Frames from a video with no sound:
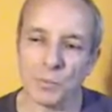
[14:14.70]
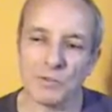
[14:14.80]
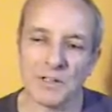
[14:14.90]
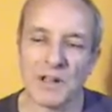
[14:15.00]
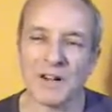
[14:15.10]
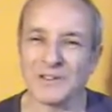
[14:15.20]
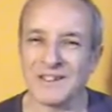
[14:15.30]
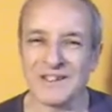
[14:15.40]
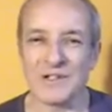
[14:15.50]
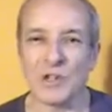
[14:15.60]
We regard
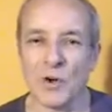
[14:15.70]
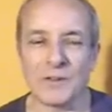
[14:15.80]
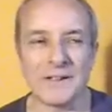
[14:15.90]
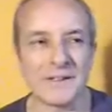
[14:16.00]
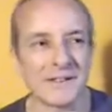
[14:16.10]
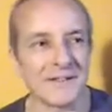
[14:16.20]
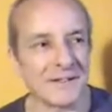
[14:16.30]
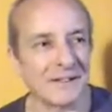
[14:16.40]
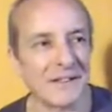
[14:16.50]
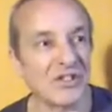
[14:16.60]
it as
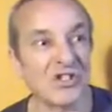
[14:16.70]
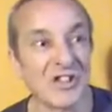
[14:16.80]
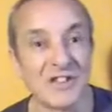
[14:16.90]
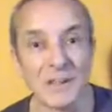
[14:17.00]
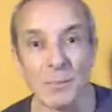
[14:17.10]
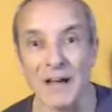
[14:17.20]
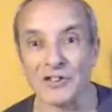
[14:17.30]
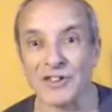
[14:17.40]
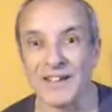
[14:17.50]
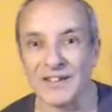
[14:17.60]
non-existent. It's just
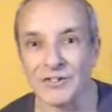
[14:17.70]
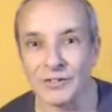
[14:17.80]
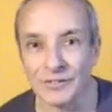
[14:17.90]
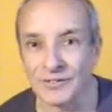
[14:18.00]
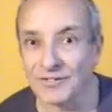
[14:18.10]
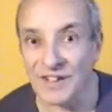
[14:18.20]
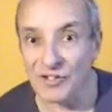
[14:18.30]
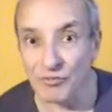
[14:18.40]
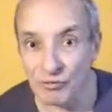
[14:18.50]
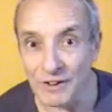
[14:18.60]
imagination. It
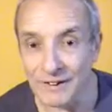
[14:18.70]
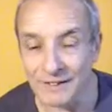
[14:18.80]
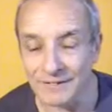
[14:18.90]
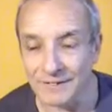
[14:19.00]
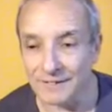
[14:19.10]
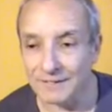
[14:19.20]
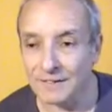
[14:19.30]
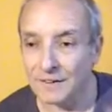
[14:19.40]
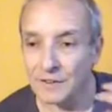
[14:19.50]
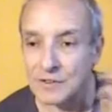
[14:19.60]
doesn't really exist.
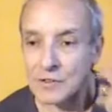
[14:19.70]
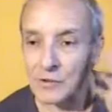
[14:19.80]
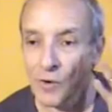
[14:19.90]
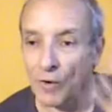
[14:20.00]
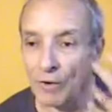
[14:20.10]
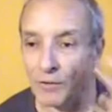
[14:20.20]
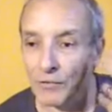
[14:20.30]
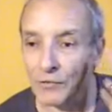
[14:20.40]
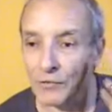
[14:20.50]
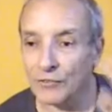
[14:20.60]
So all our
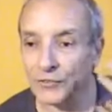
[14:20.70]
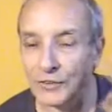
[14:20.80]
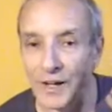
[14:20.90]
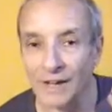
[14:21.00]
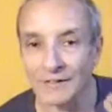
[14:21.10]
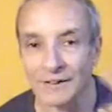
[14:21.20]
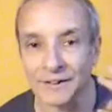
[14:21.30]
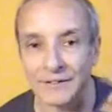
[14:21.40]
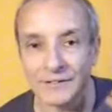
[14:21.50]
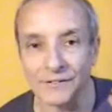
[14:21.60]
thoughts and
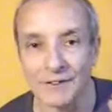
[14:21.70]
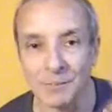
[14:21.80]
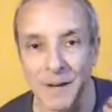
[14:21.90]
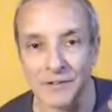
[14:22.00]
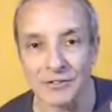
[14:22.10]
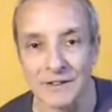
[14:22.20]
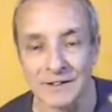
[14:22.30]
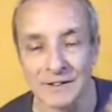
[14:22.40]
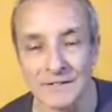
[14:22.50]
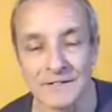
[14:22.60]
ideas and
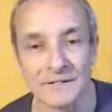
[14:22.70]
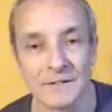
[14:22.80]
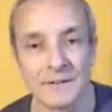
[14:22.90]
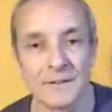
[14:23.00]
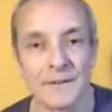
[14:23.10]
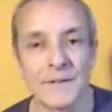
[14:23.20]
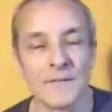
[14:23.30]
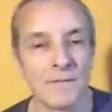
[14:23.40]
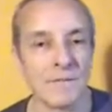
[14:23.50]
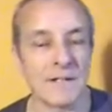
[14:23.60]
imaginings,
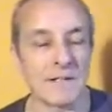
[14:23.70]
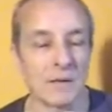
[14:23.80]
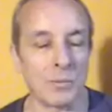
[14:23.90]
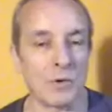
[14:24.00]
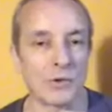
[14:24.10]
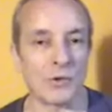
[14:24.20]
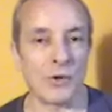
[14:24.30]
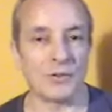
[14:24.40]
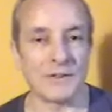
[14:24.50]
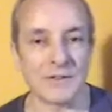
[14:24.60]
these are what's
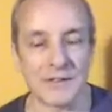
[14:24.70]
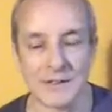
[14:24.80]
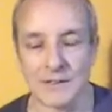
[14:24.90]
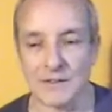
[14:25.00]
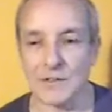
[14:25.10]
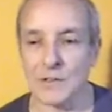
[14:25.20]
non-existent.